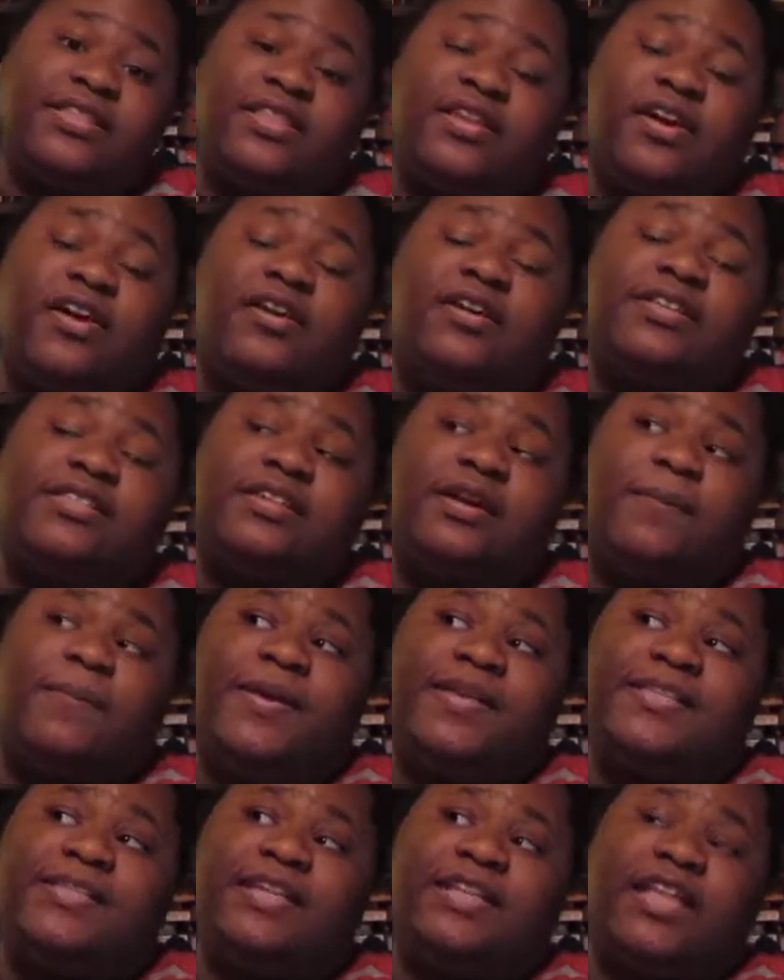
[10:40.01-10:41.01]
Therons are
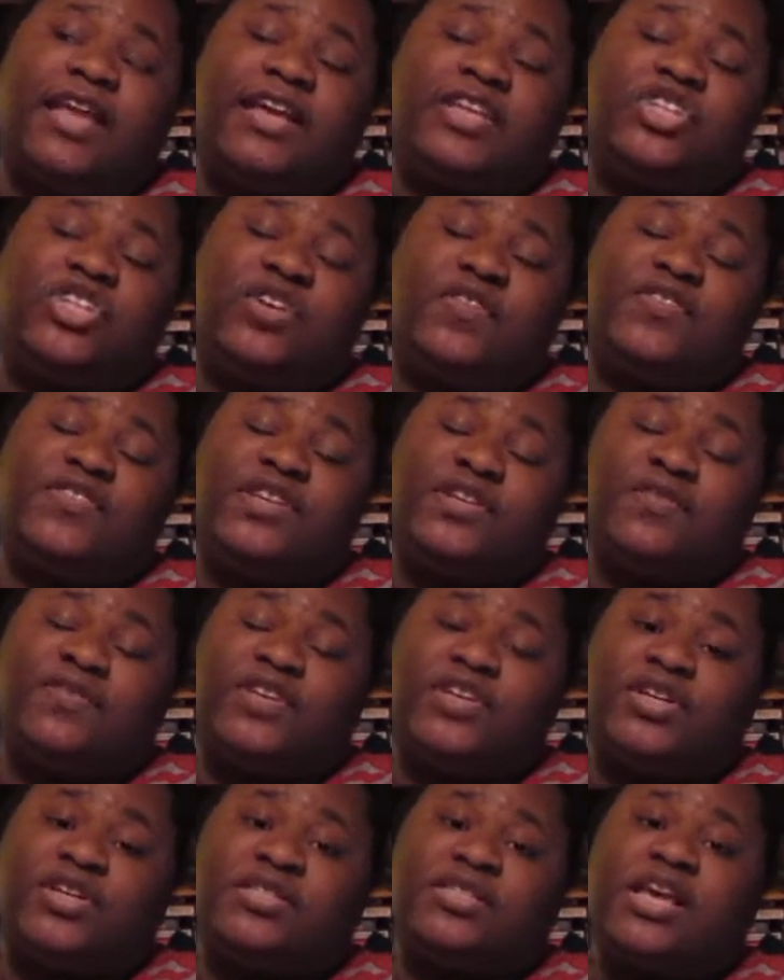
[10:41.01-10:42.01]
basically like
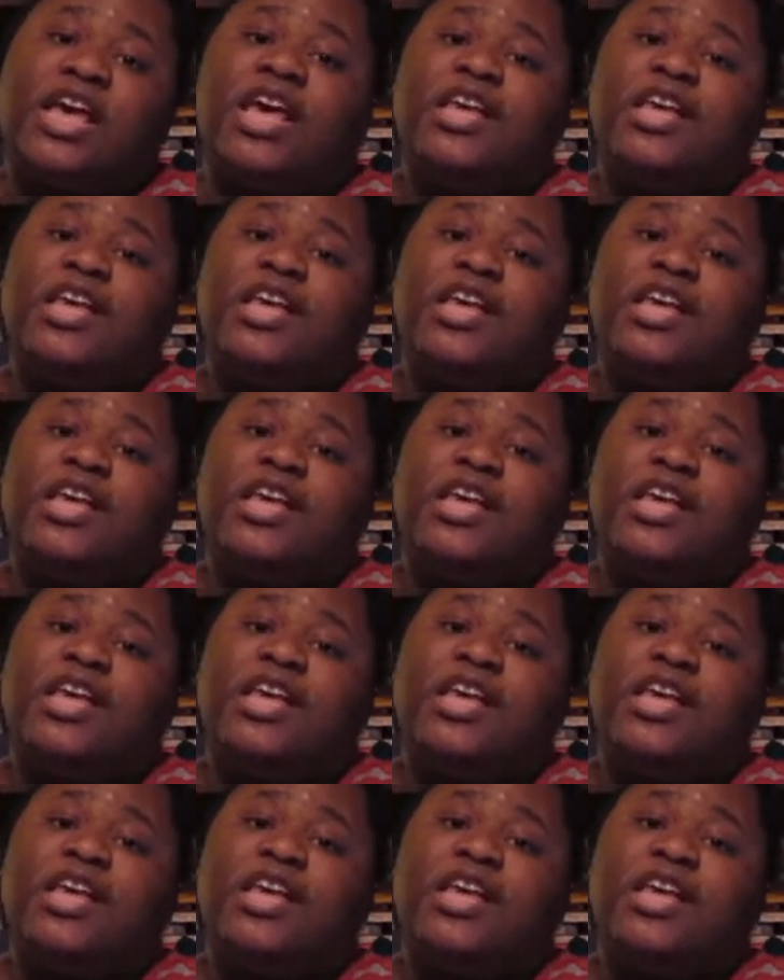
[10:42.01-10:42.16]
shifters.